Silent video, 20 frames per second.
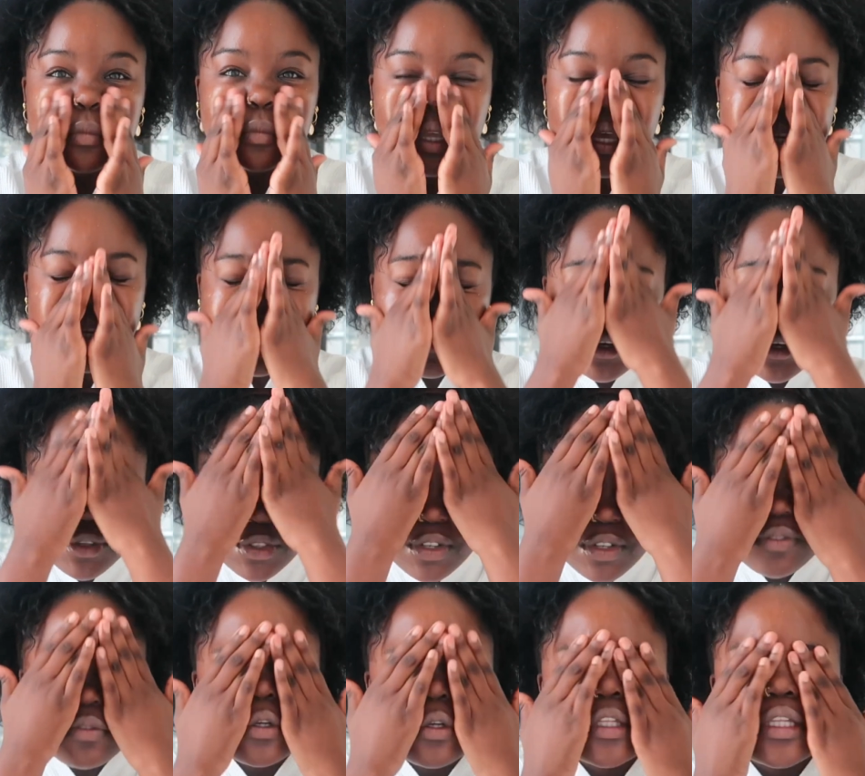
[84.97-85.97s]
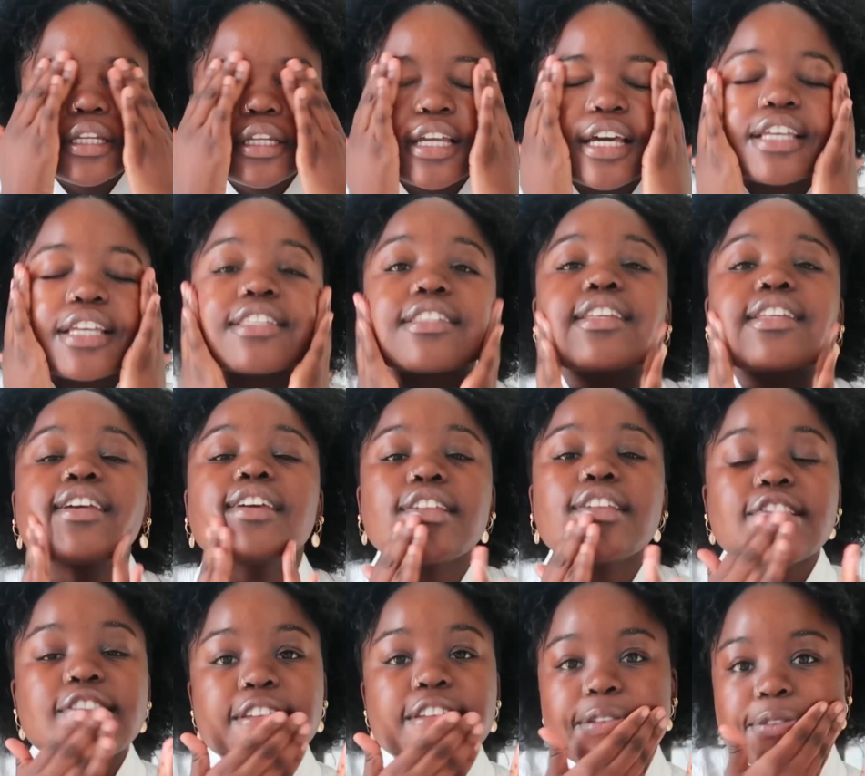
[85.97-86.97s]
And it goes on really nicely
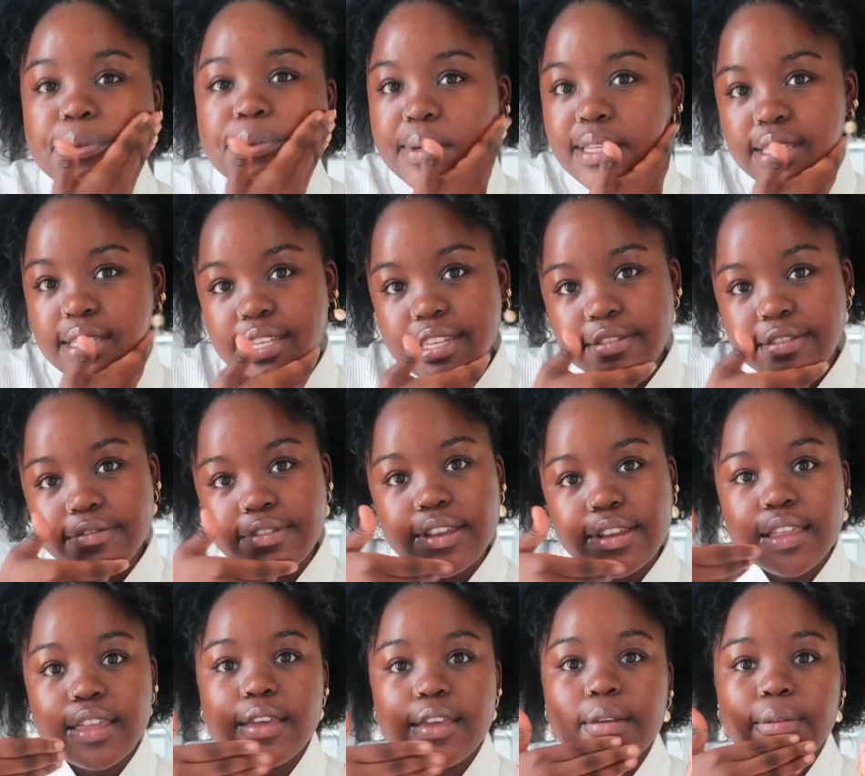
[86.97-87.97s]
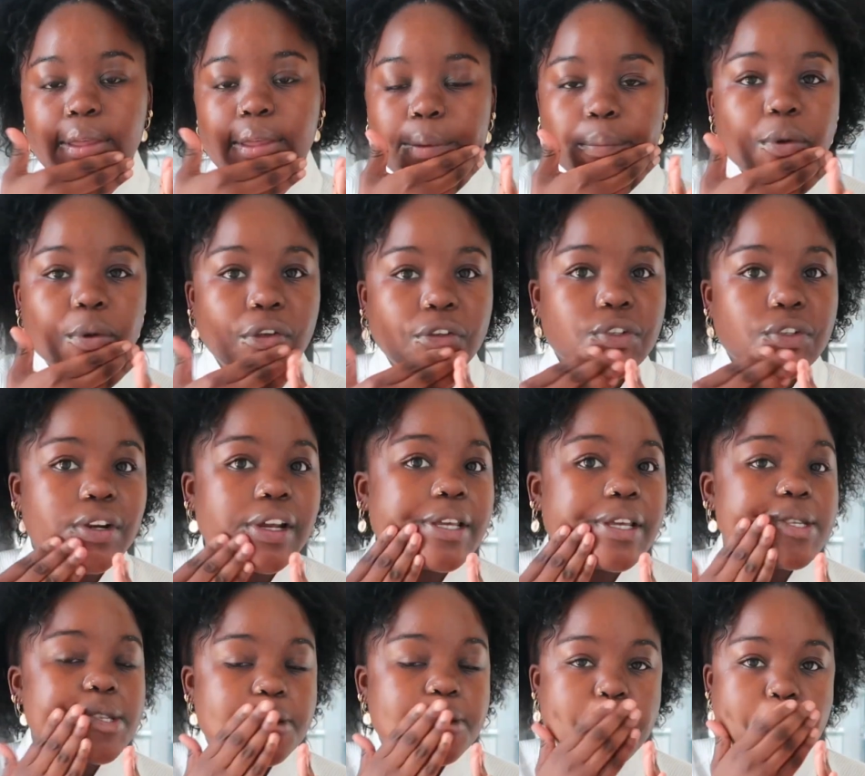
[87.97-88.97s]
and leaves my skin feeling like
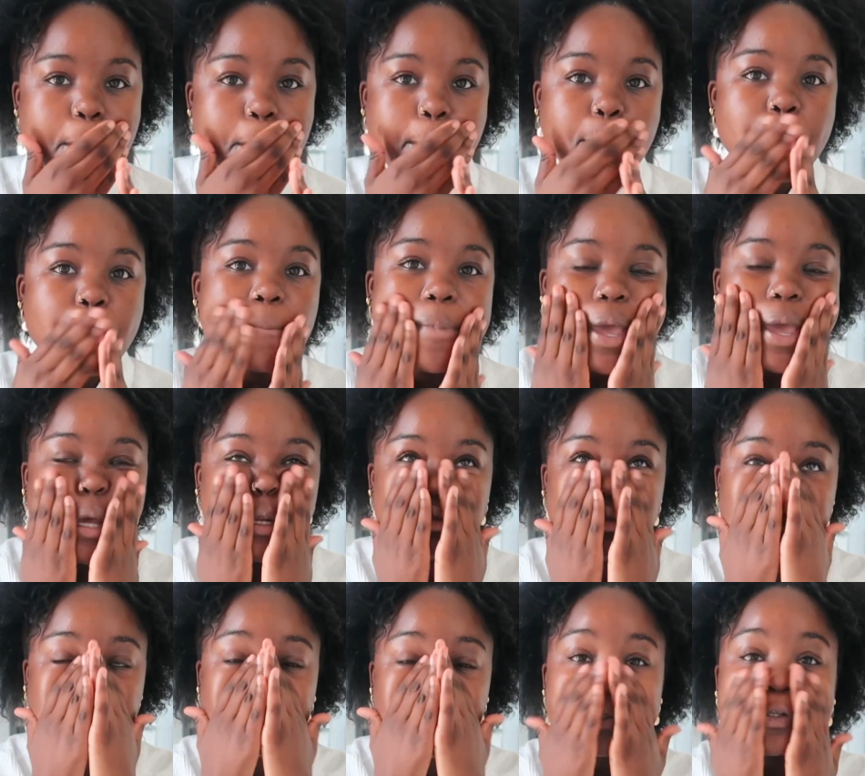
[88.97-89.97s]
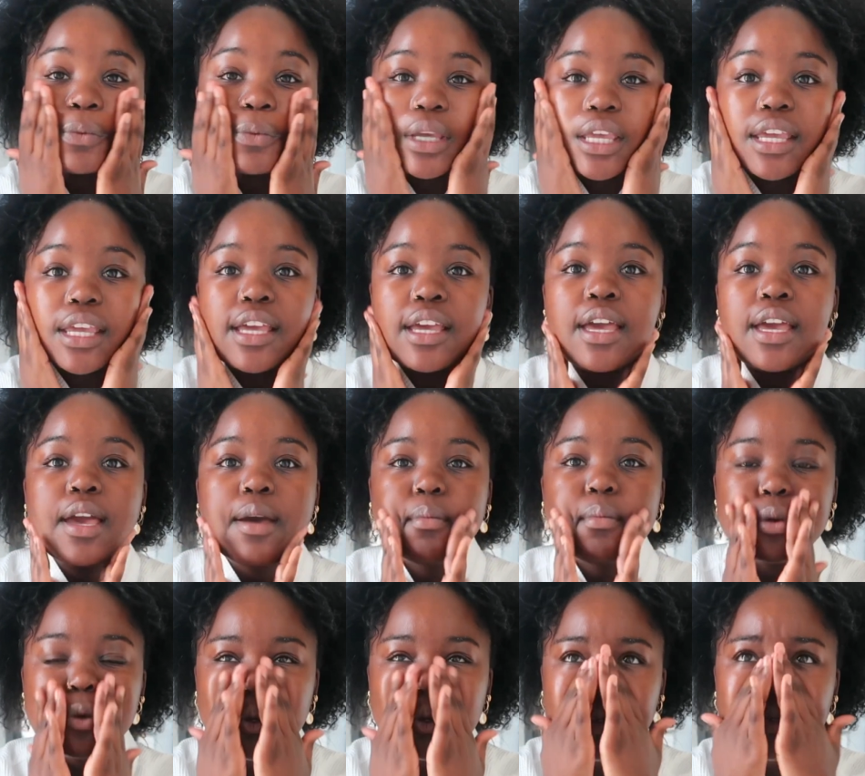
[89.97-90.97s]
moisturized and dewy,
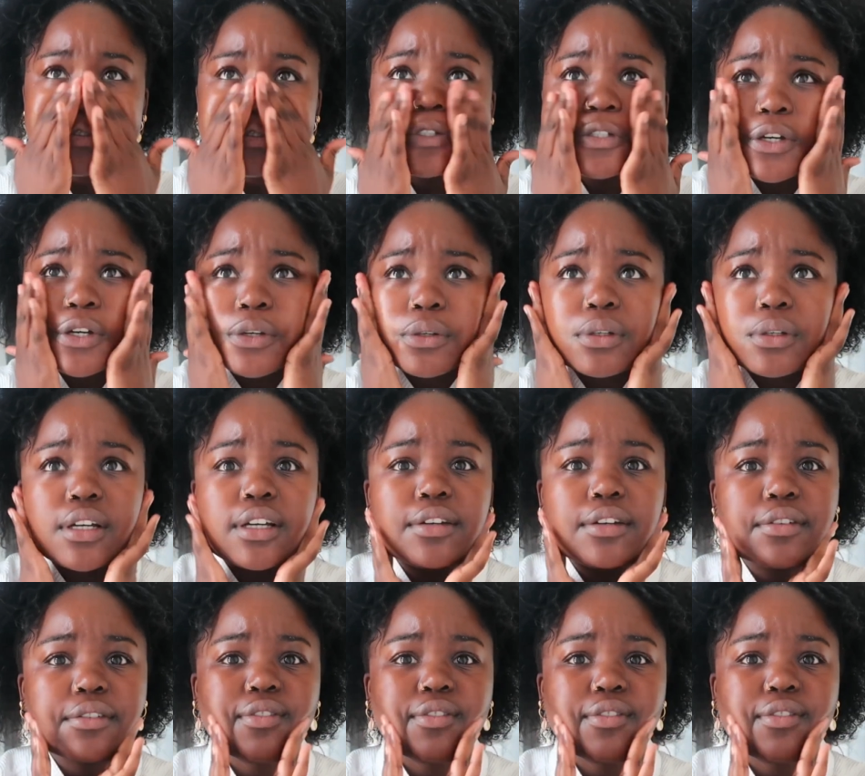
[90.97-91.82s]
but it also